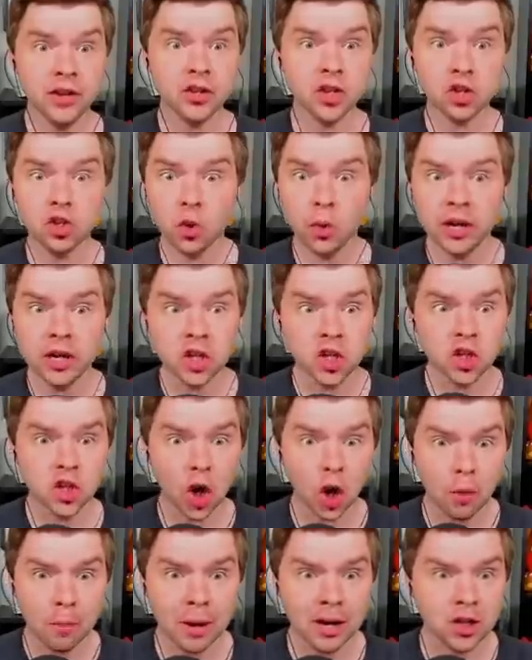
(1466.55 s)
This is doing
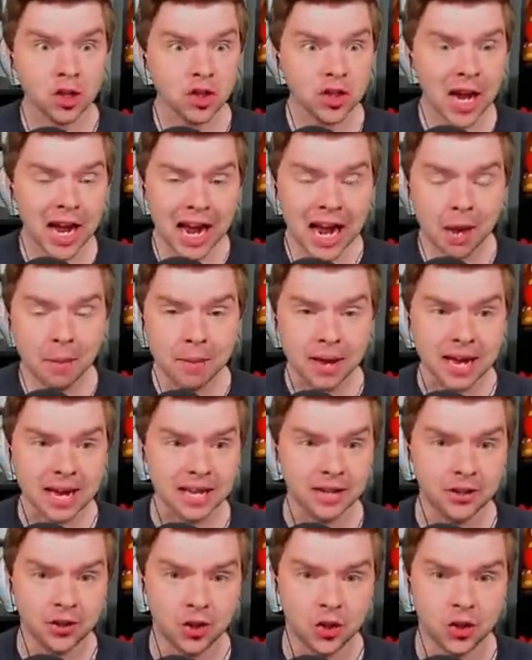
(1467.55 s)
so much
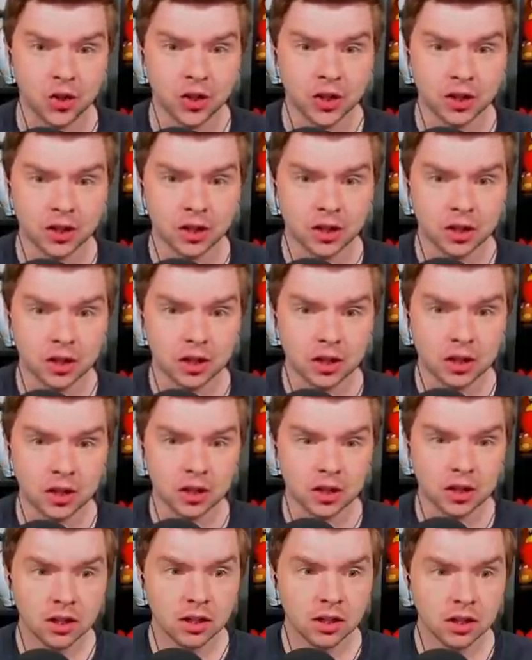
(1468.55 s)
damage.
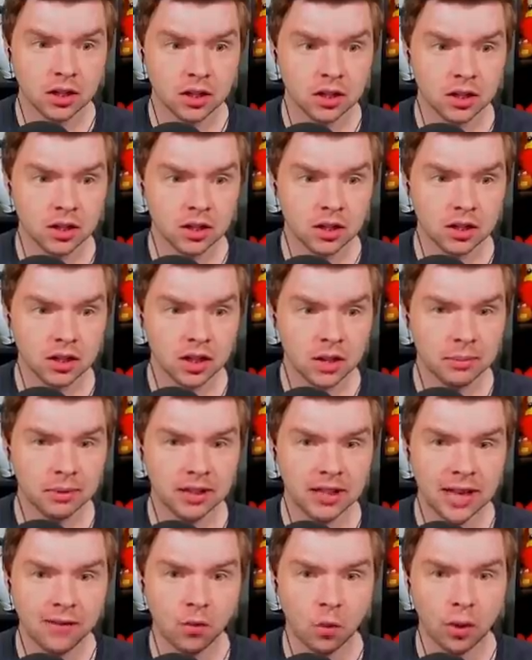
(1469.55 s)
I'm a
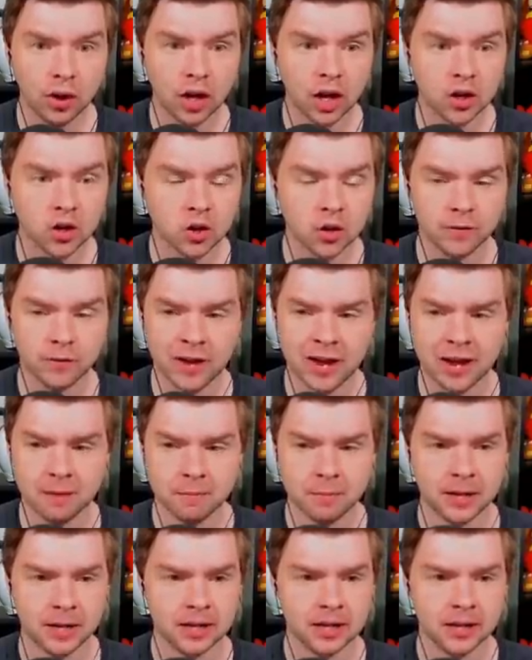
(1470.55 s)
level one hundred
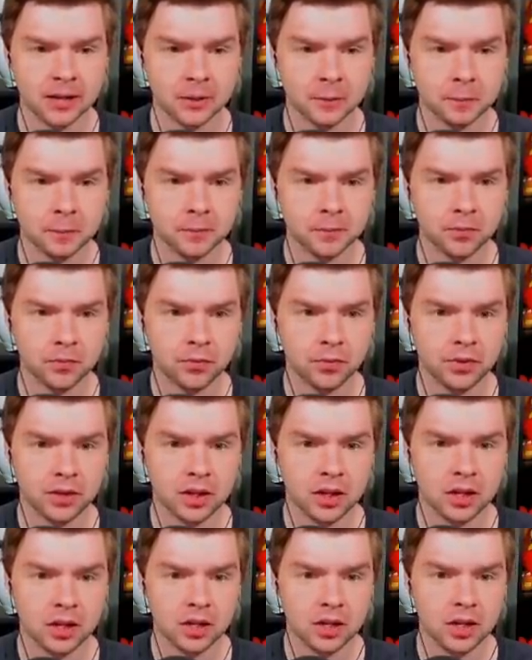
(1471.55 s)
Fampi.
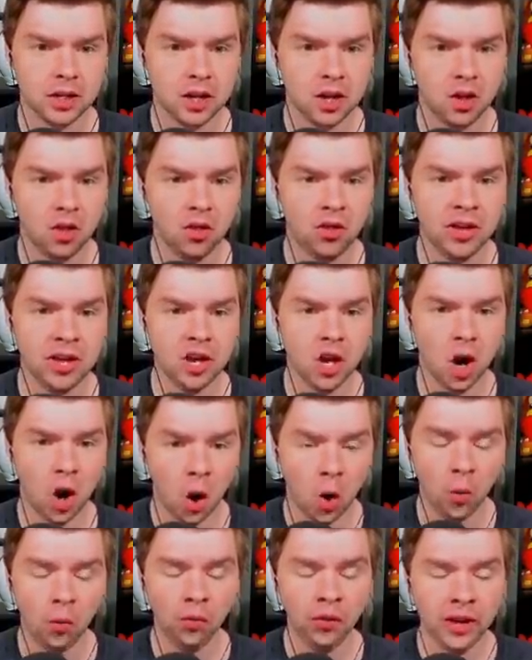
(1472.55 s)
The
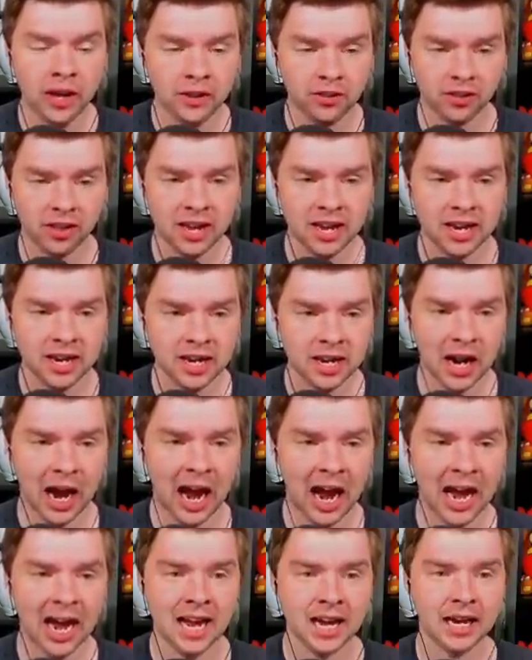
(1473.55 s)
only thing
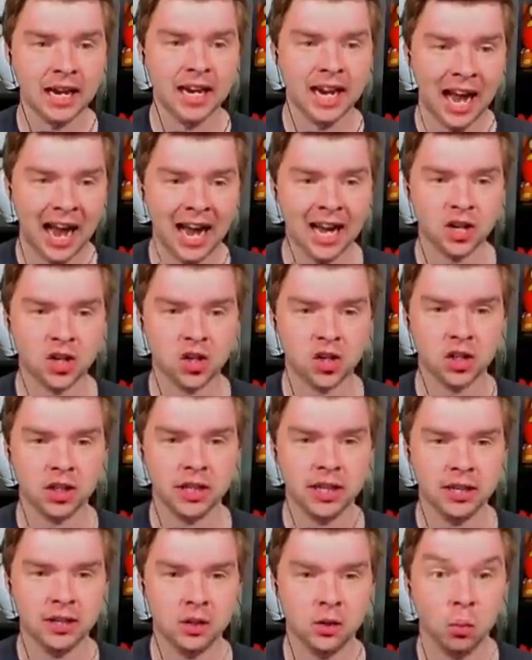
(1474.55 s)
I can
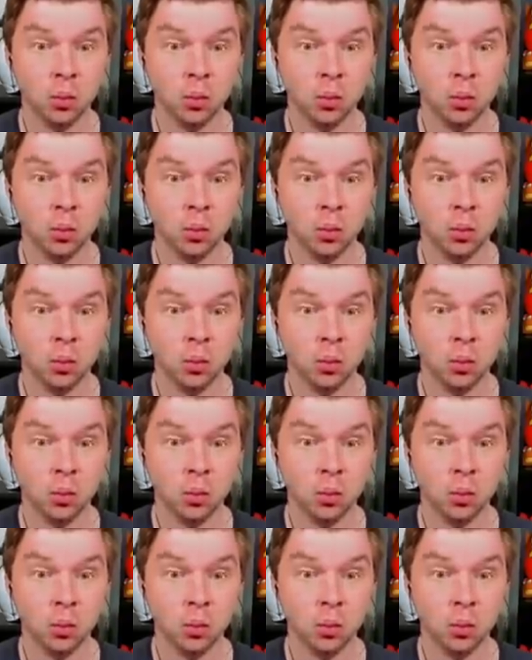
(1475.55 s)
actually,